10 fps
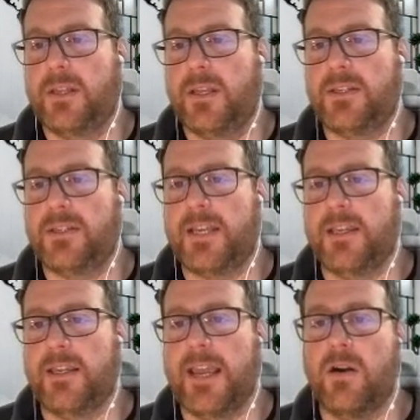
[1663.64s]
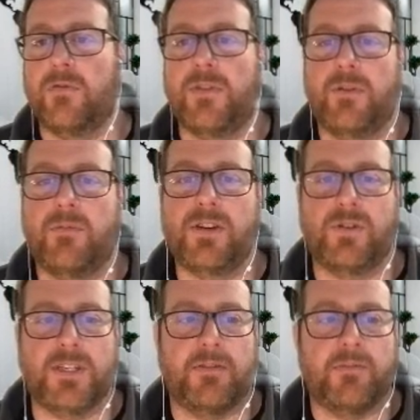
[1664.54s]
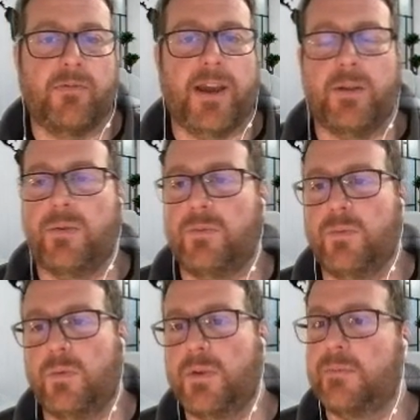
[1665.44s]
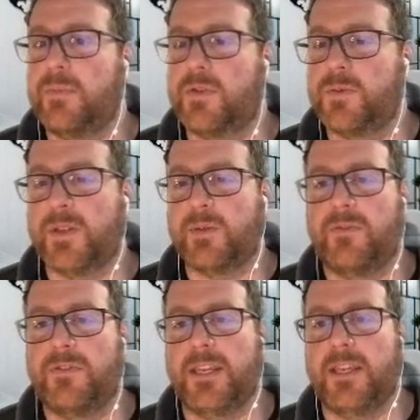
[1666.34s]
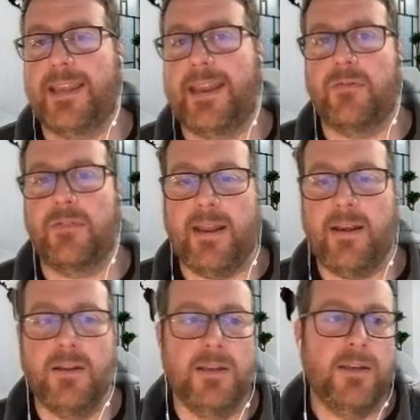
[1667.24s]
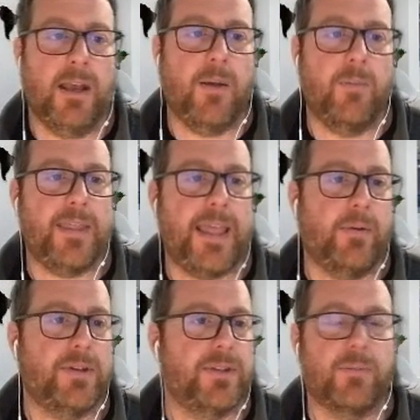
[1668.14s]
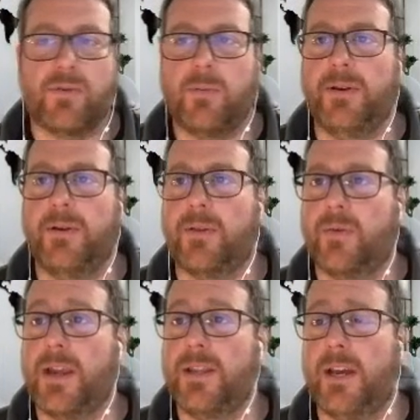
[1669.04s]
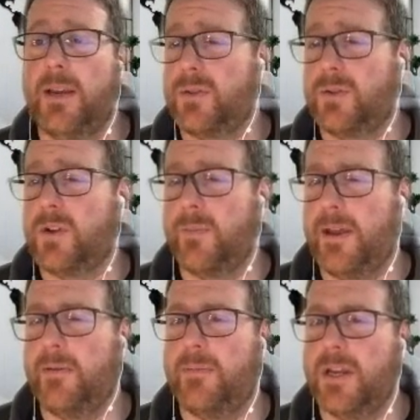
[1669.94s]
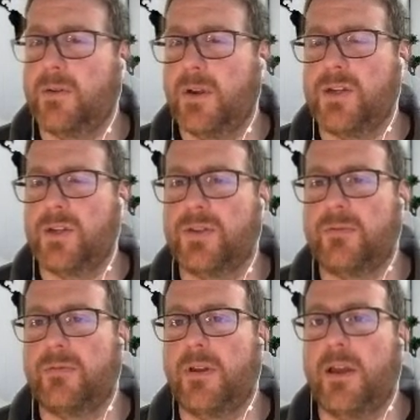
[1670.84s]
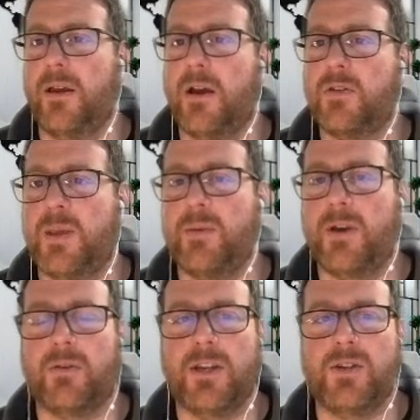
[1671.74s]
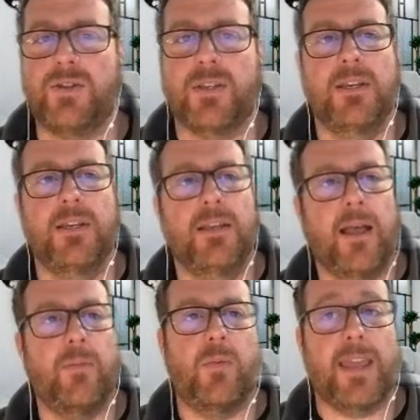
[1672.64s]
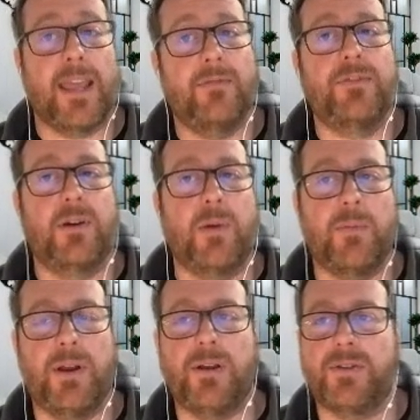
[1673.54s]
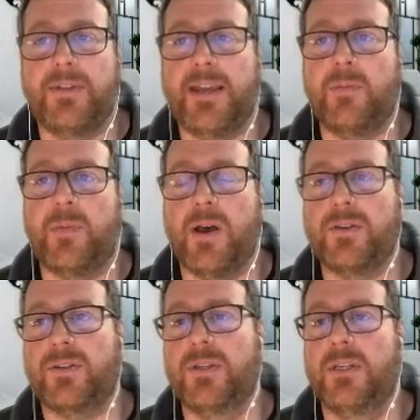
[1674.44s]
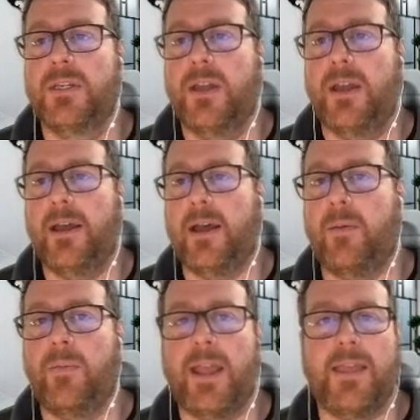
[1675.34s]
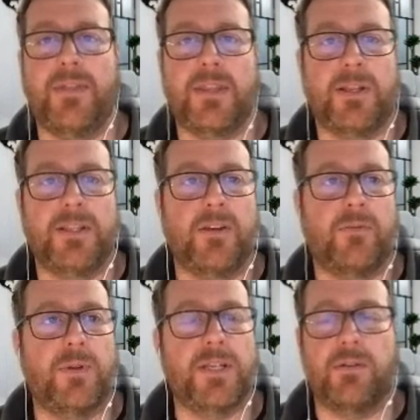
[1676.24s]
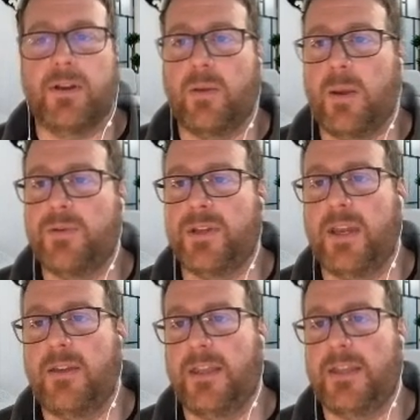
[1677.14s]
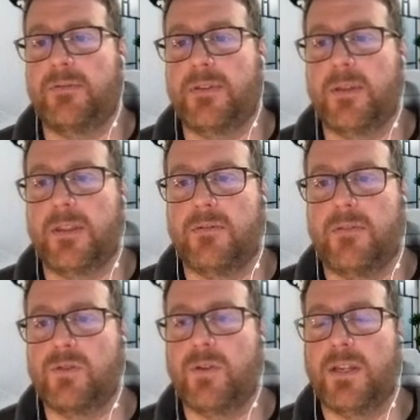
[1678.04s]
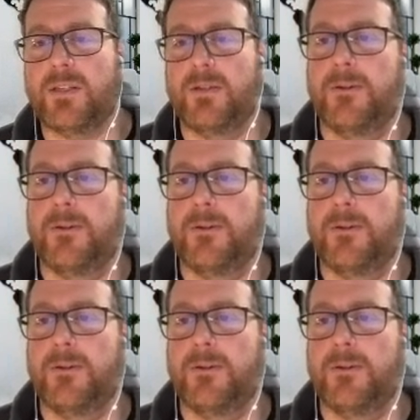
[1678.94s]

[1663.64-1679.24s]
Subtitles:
is taken care of, and the registry service provider will be responsible for taking care of that. Now is probably not the right time to talk about migrations of RSP migrations, but we have done webinars on that in the past, and there's plenty of material on our website if that's something that's of interest.